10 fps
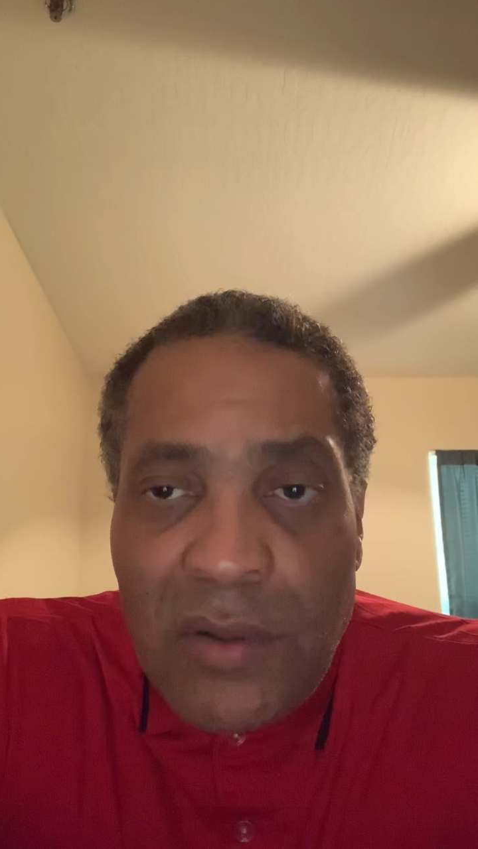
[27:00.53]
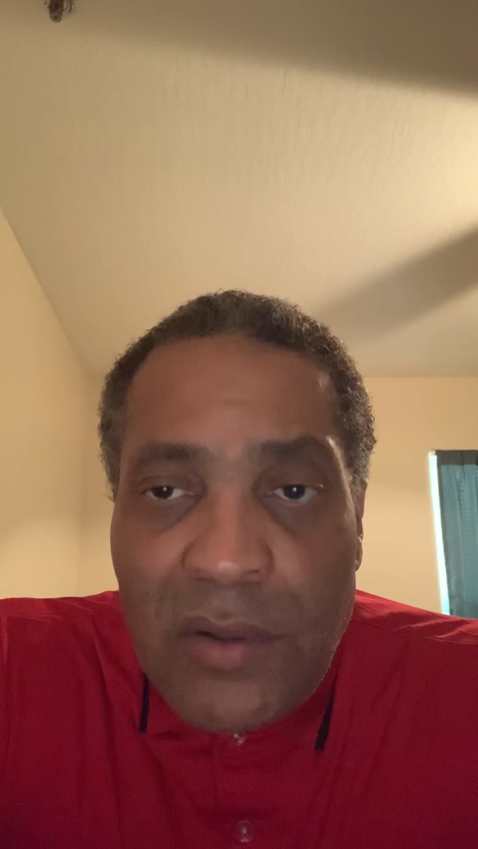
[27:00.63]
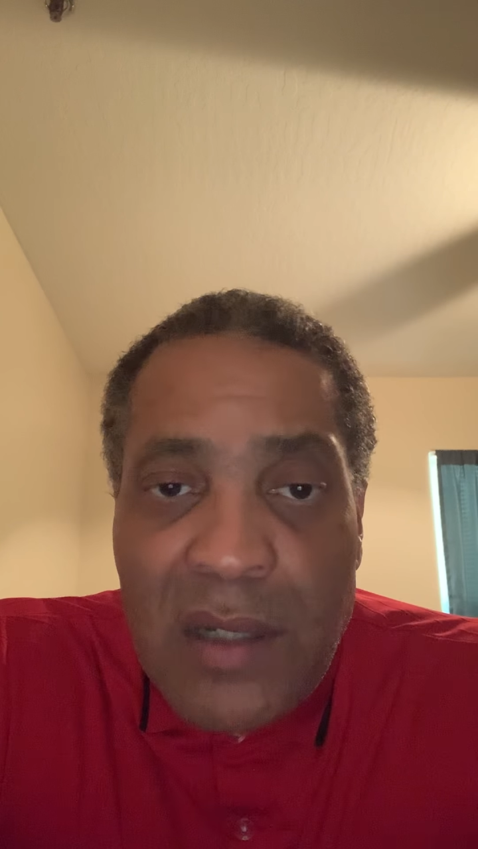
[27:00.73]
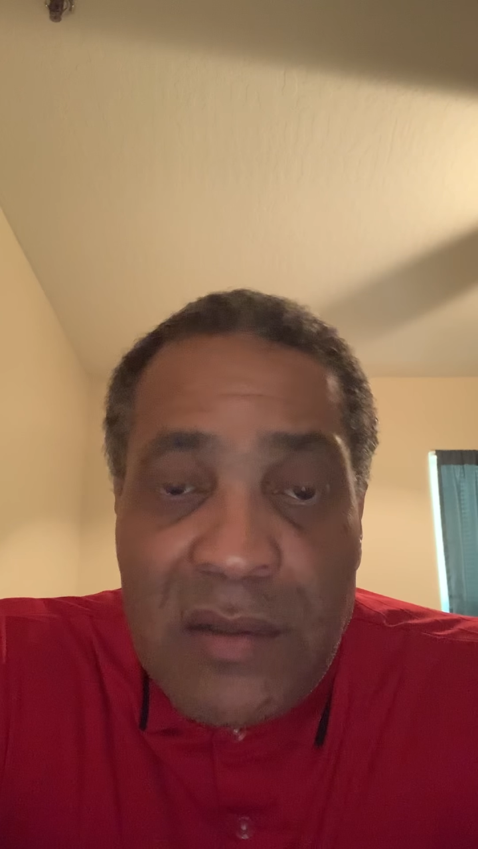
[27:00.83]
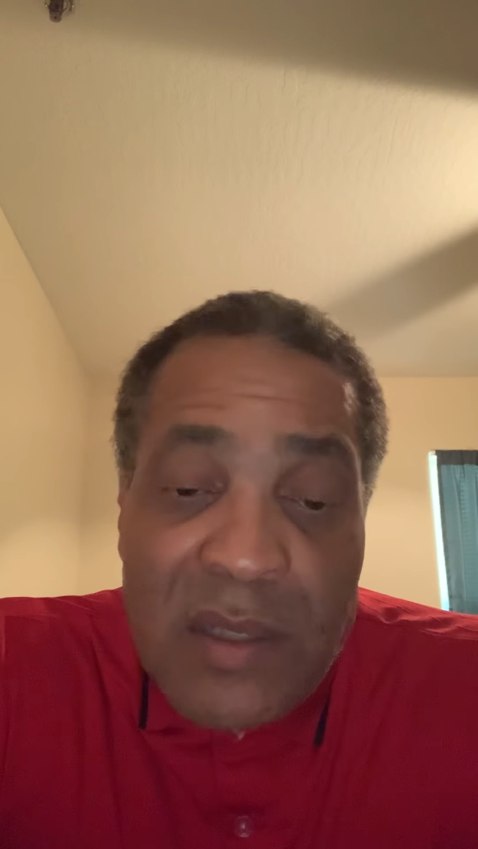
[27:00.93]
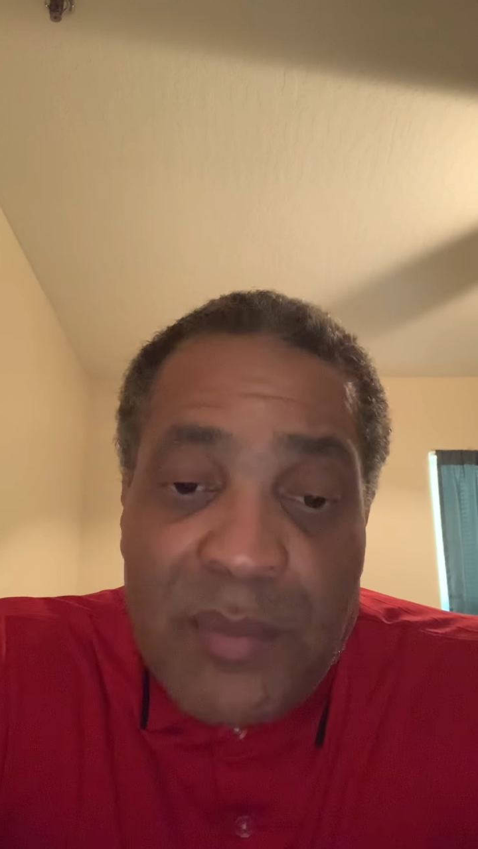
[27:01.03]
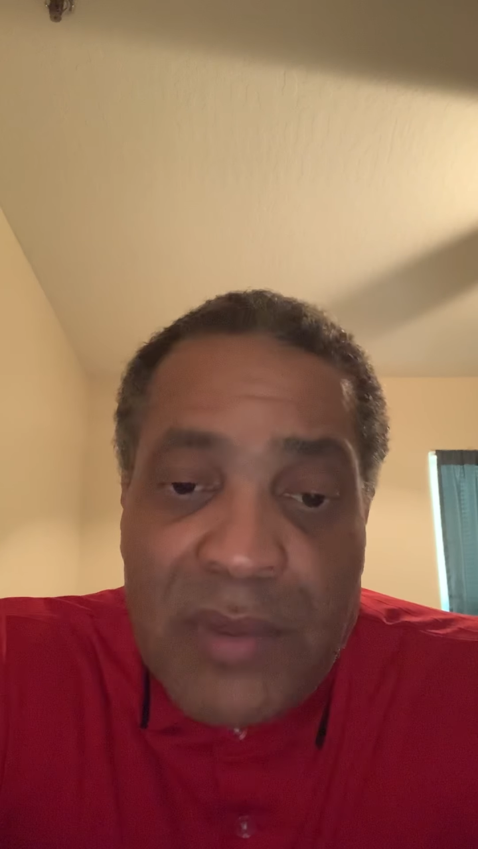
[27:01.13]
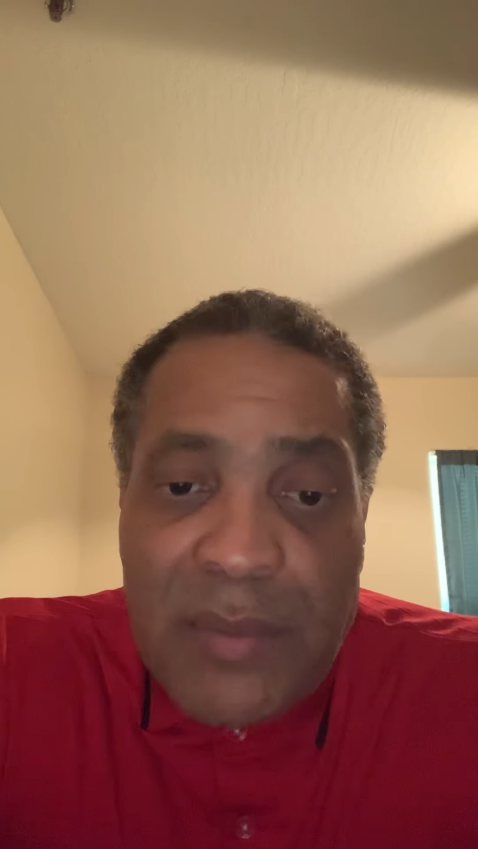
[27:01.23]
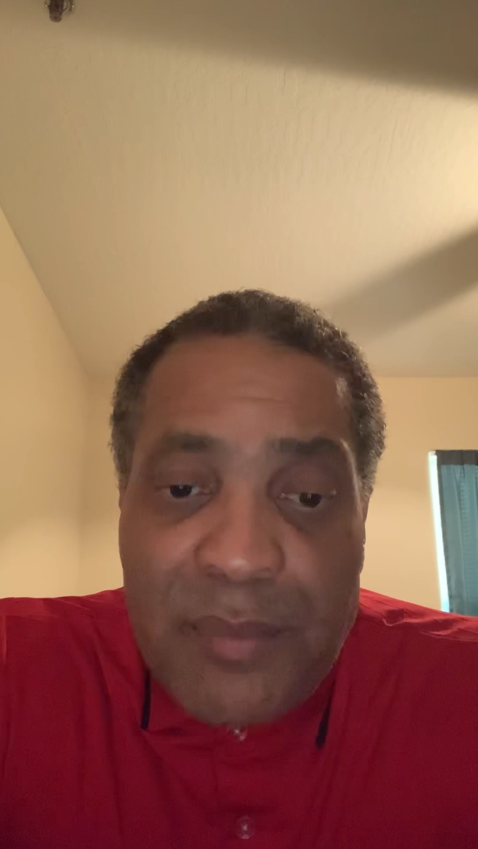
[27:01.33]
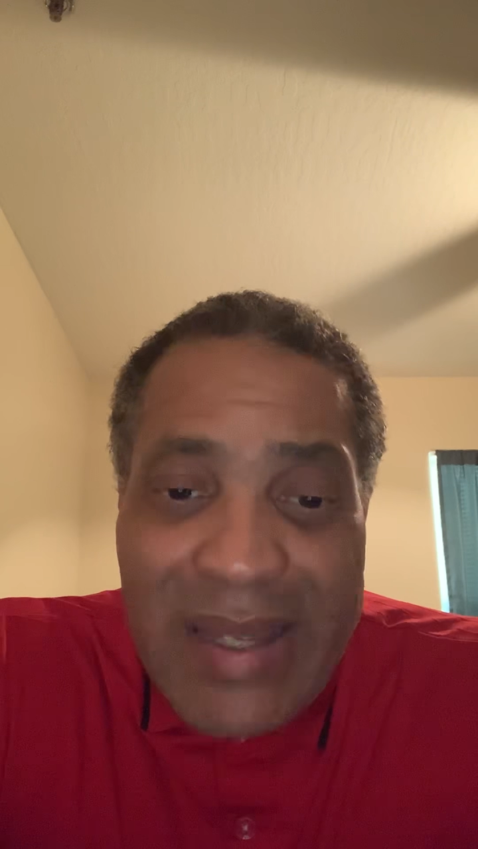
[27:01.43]
going to
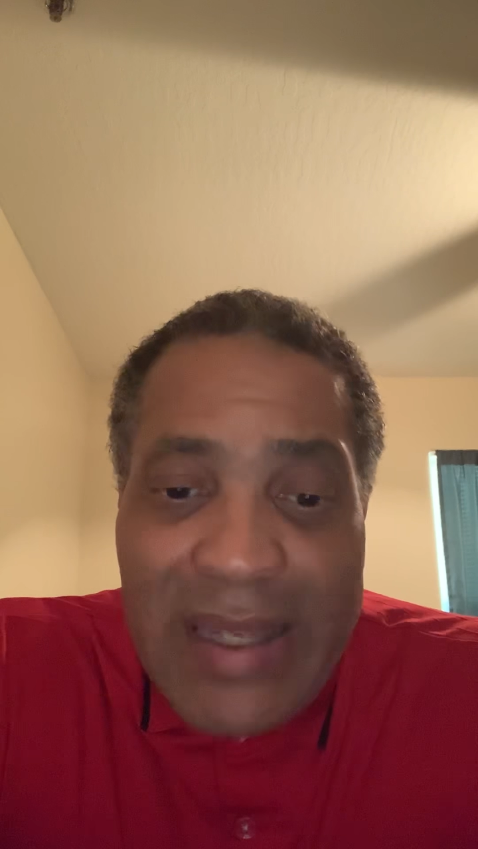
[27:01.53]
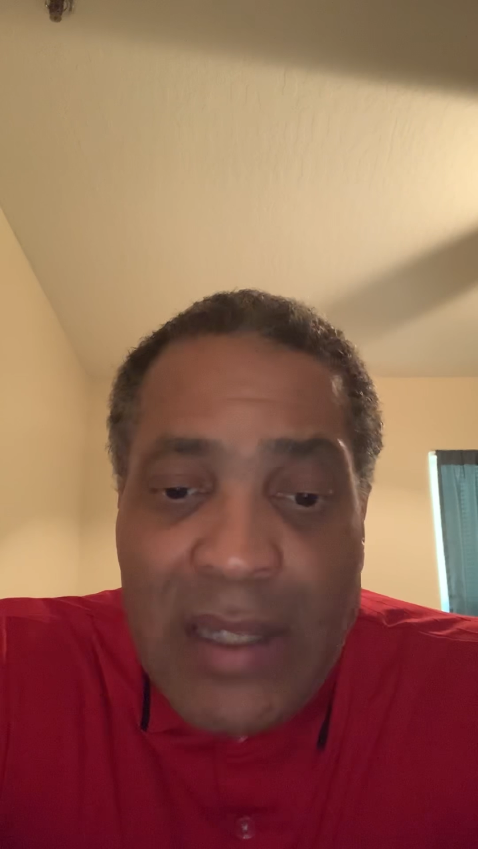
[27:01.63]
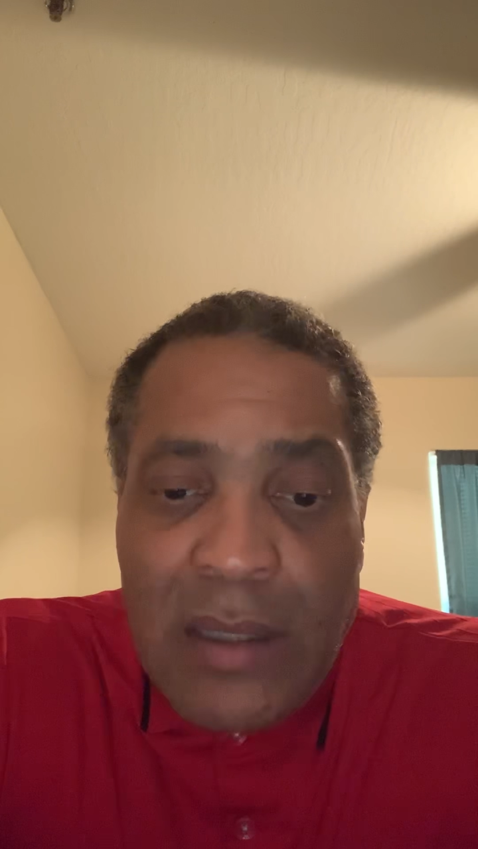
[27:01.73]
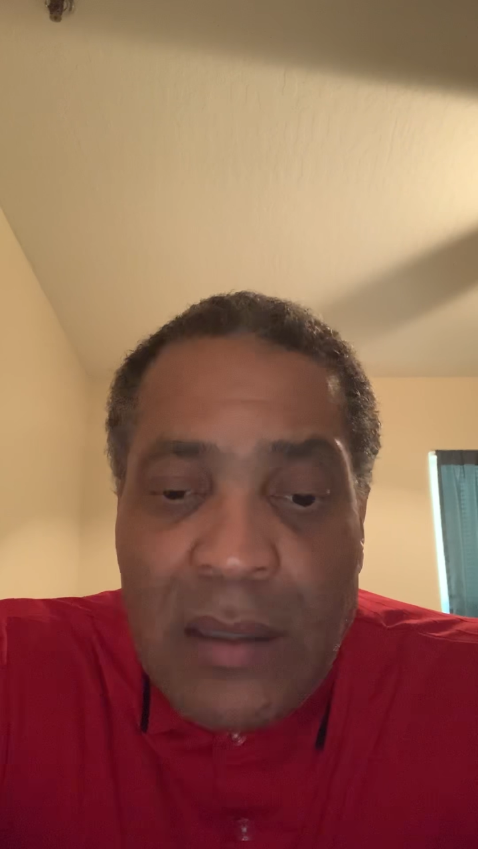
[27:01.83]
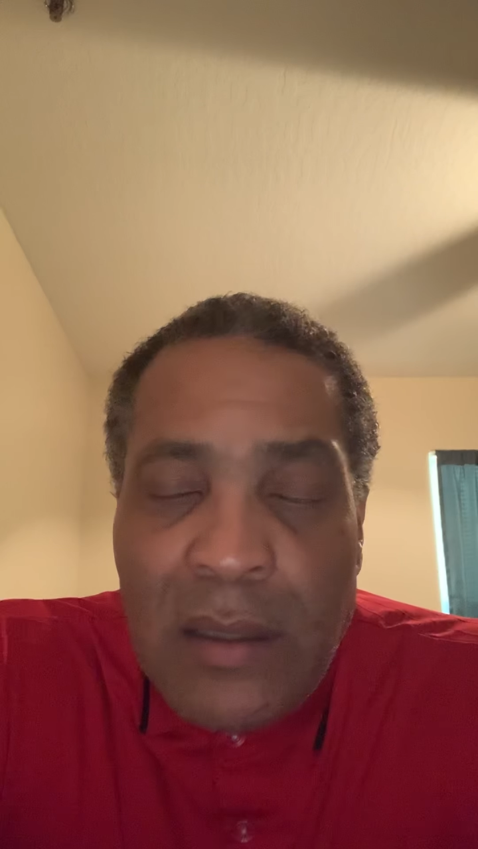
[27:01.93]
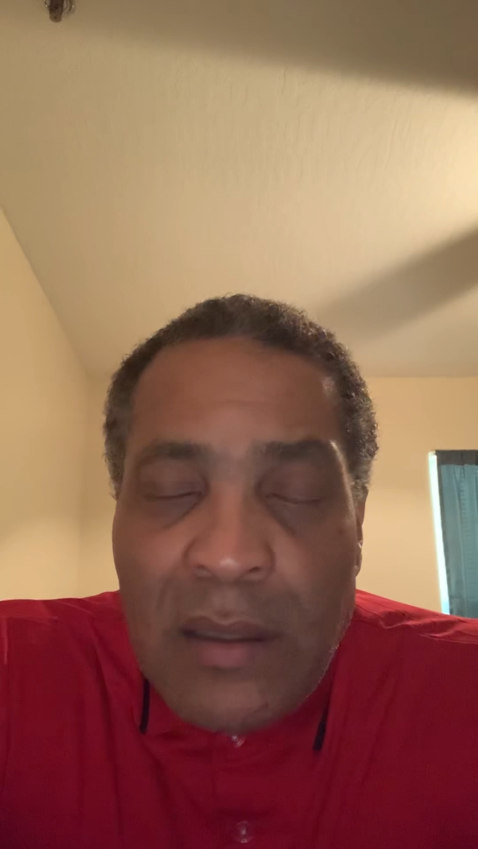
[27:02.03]
simply pay